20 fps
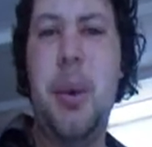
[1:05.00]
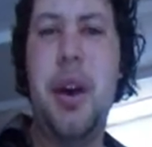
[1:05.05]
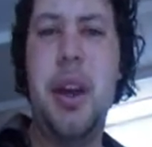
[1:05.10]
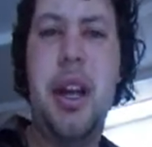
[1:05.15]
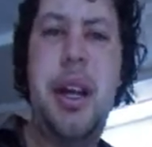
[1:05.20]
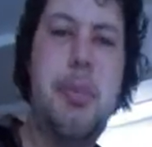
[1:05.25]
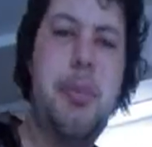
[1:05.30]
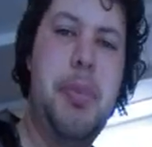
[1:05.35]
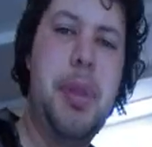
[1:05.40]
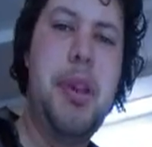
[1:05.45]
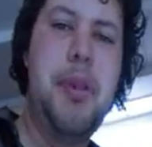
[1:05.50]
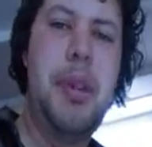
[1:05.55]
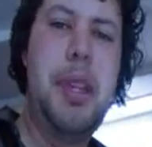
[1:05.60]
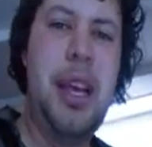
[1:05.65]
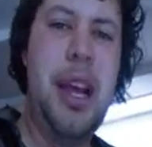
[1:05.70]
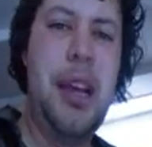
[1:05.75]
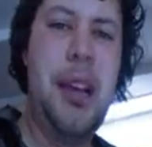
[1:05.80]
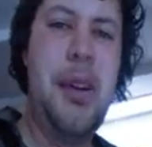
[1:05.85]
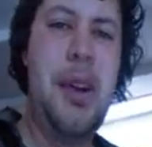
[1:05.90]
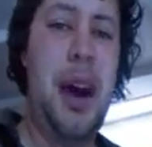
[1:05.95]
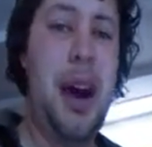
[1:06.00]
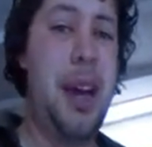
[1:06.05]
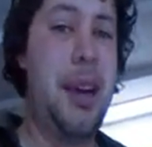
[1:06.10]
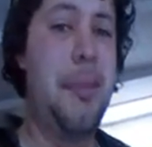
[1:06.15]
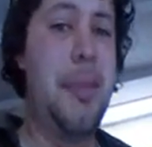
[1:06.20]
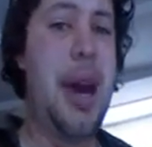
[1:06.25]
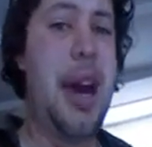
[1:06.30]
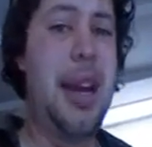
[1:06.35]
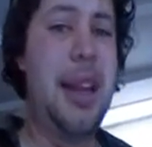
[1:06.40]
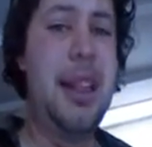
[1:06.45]
Wearing blue and yellow
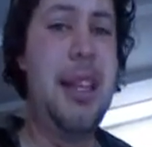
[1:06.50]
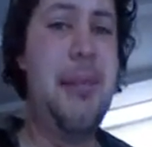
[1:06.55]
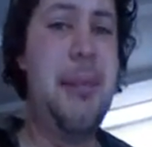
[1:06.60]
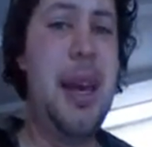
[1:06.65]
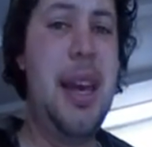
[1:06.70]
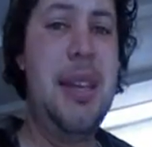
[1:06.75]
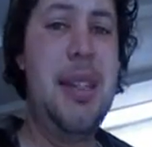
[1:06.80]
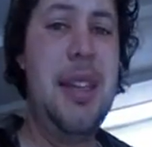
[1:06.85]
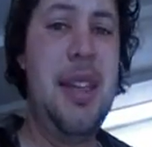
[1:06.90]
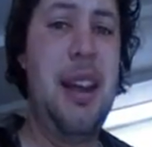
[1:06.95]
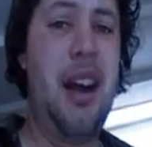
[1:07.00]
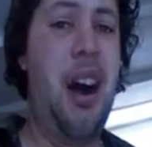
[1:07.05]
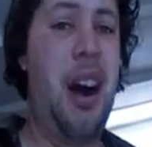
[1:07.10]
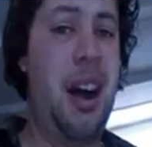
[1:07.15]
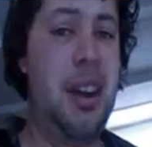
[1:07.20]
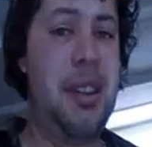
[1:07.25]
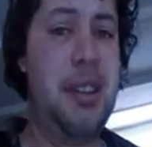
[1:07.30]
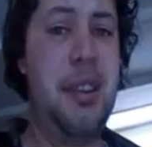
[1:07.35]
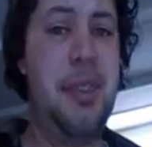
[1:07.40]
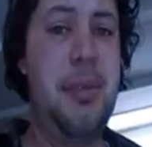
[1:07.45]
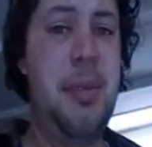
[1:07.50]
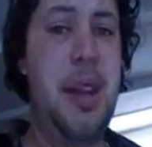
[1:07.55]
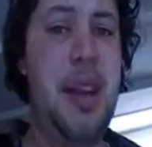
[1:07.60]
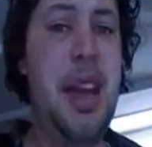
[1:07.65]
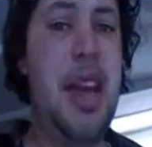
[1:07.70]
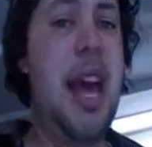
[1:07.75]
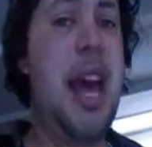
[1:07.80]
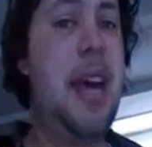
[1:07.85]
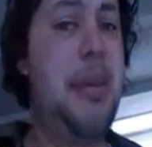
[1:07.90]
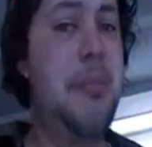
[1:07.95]
automatically makes it
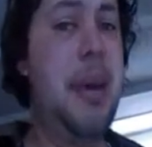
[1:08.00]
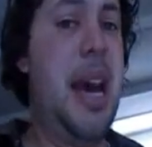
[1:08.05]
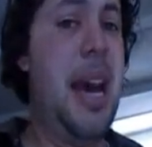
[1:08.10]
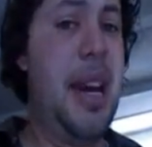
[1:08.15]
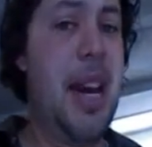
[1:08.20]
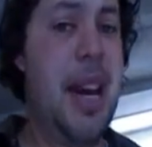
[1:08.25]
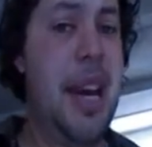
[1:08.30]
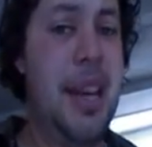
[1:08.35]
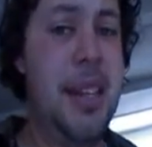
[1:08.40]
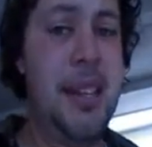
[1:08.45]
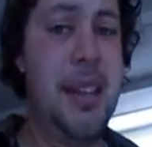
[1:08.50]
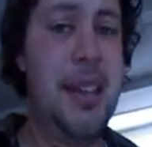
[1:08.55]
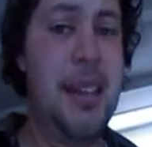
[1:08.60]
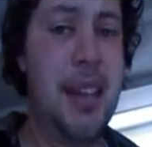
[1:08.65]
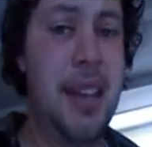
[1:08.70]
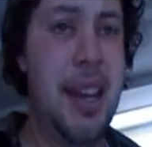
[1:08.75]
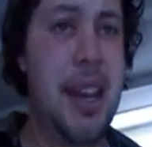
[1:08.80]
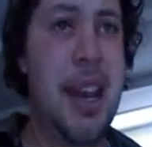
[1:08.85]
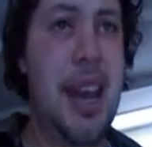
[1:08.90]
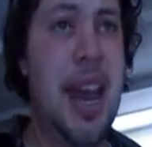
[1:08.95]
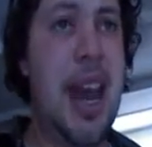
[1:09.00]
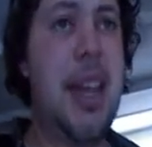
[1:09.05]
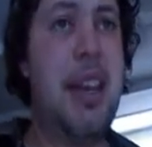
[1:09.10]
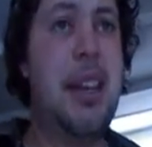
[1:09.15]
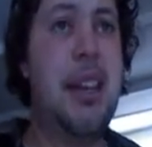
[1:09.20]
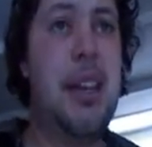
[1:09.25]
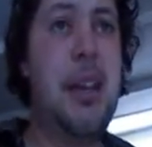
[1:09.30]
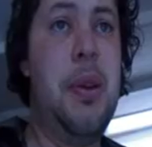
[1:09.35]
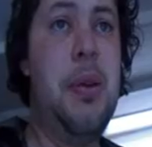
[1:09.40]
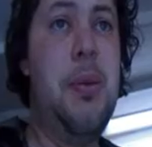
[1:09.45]
awesome and badass,
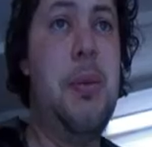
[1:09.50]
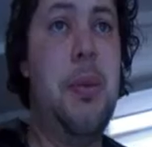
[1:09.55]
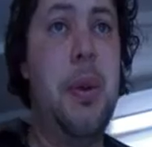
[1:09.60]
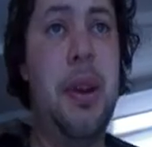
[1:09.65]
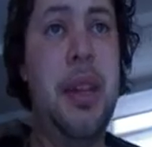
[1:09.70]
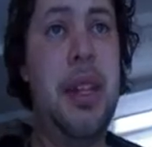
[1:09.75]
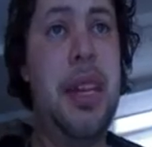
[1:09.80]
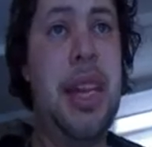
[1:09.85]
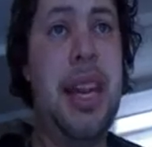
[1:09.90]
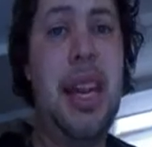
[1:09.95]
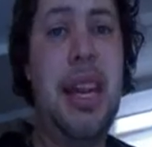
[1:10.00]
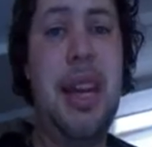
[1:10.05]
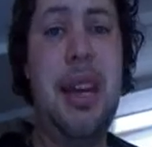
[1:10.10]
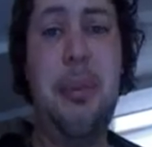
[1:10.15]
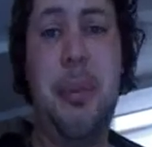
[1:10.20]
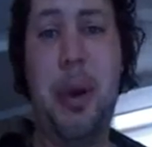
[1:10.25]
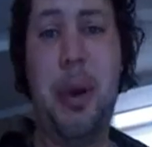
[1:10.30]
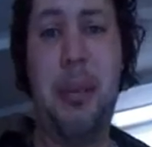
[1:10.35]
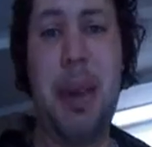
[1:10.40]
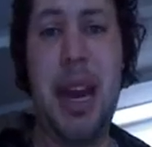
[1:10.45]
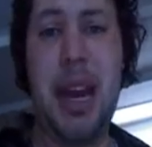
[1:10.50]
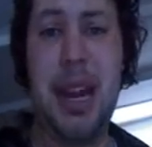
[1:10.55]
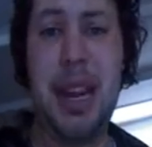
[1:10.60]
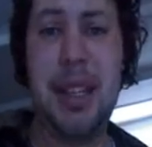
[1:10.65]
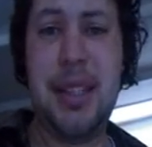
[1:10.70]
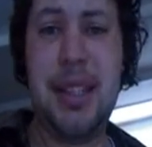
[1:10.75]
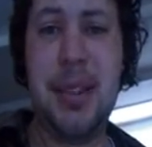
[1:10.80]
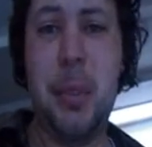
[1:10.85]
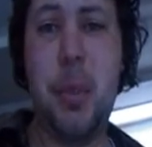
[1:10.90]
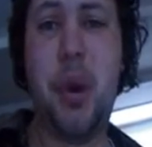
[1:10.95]
and you really can't get more
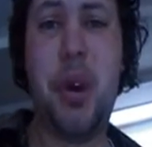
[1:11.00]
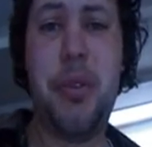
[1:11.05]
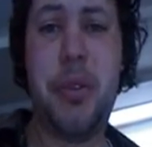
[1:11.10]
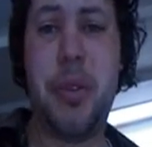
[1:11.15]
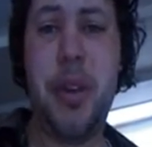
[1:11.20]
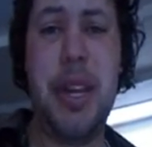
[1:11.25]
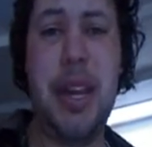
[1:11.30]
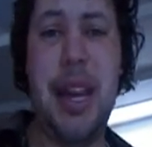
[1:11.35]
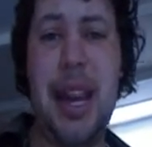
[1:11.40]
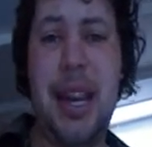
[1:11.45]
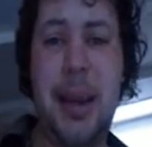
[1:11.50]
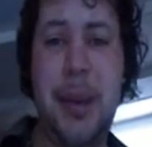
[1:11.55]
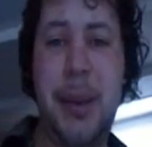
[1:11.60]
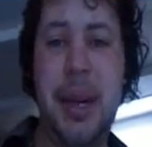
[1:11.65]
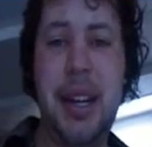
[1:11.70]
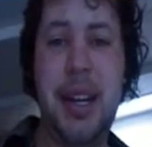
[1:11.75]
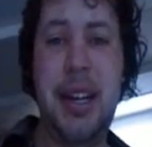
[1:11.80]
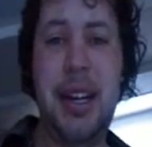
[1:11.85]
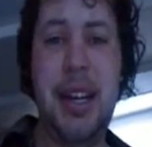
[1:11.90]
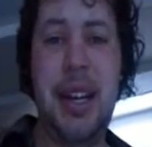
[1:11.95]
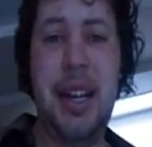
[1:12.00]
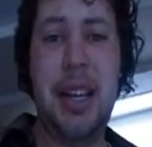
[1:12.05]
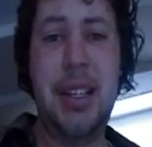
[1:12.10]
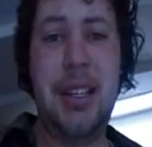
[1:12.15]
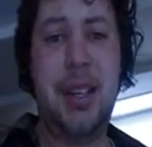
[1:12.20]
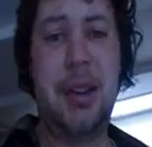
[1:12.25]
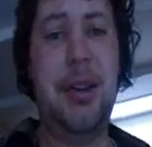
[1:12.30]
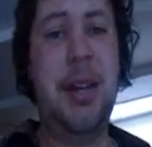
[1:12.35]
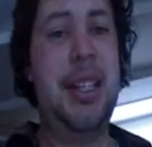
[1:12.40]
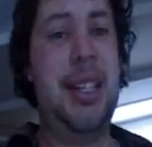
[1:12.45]
badass than Wolverine anyway,
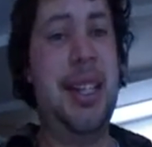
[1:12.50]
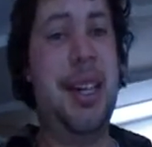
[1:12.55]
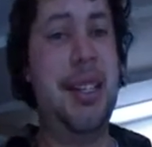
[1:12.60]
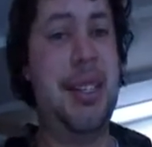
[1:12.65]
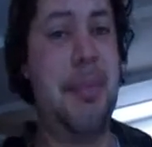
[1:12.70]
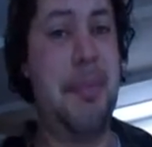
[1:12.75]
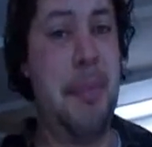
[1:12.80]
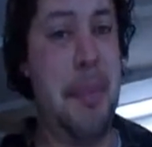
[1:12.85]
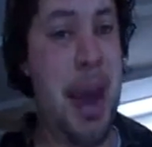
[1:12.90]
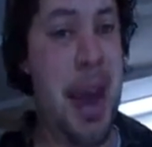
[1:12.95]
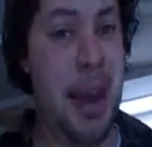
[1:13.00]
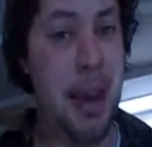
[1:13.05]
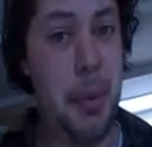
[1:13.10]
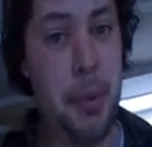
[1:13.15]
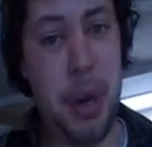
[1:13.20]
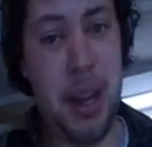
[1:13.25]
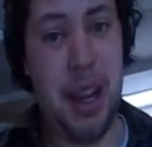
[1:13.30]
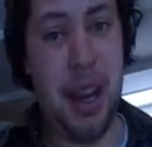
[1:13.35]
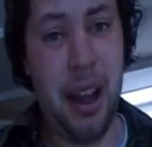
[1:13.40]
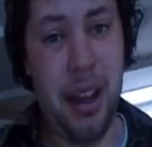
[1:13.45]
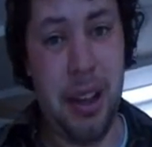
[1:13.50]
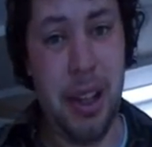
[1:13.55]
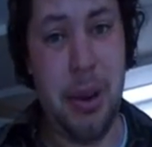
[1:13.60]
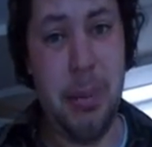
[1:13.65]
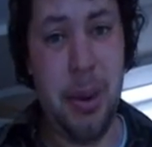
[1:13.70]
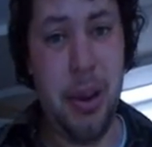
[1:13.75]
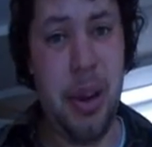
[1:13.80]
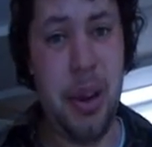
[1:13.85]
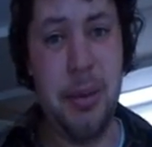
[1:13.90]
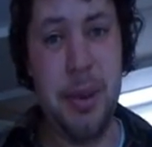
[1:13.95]
so it doesn't matter what color
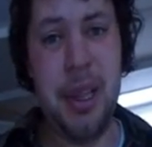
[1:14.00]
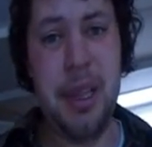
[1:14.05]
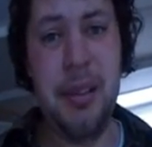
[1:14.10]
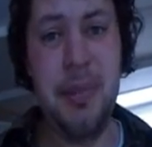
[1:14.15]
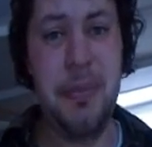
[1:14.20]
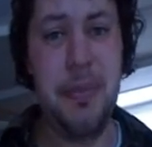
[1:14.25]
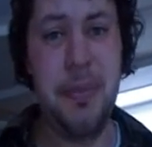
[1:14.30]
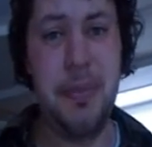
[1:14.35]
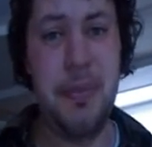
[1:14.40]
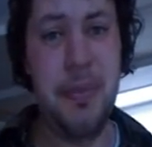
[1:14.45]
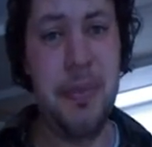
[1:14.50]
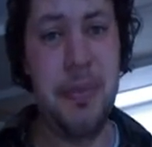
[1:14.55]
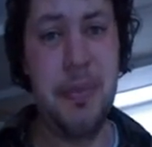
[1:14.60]
you put him in.